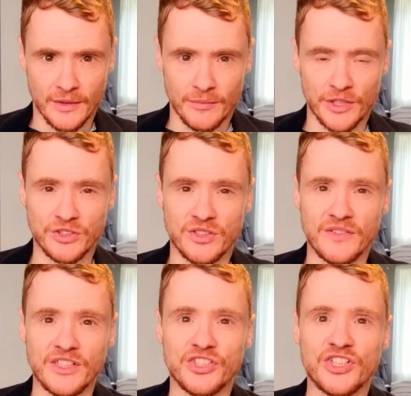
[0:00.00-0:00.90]
Most
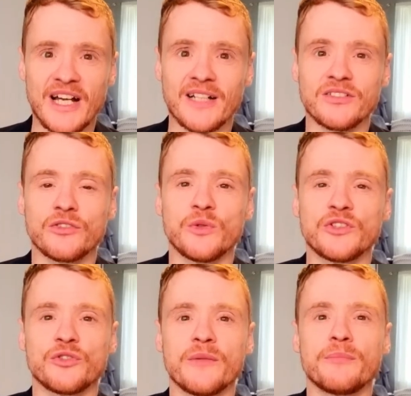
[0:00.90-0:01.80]
of these sacked
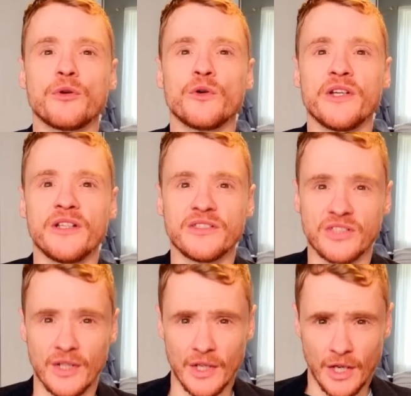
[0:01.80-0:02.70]
Twitter
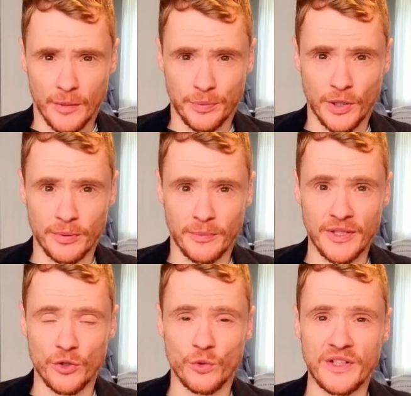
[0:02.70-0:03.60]
employees are
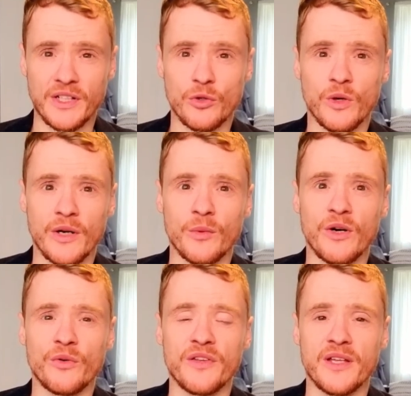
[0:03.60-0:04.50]
probably already quite
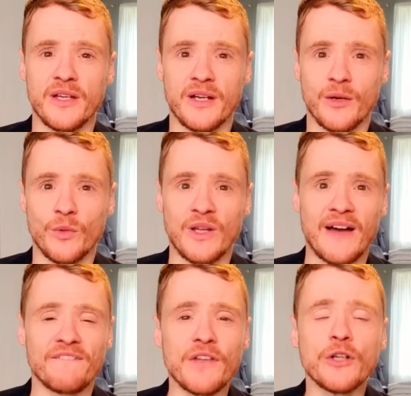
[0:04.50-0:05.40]
wealthy and will
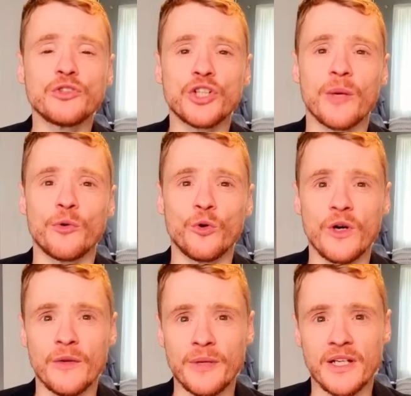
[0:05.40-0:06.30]
have no
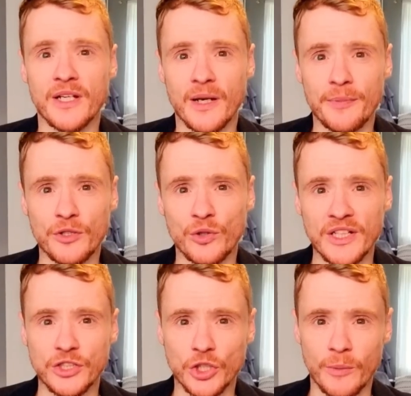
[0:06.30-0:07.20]
trouble picking up a
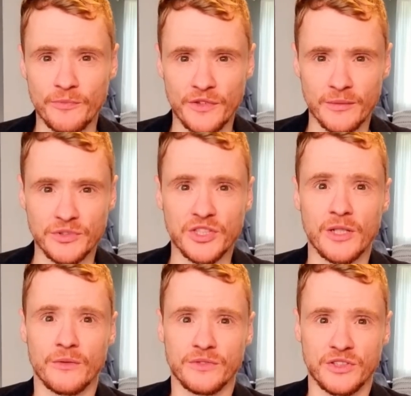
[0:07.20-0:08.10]
great job for
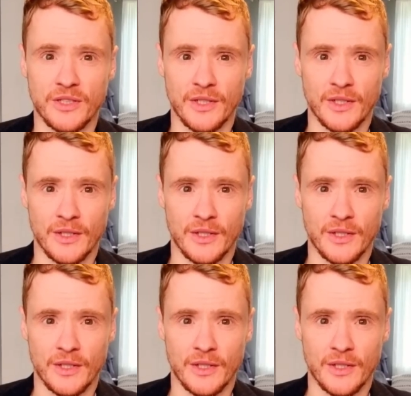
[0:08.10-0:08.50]
themselves.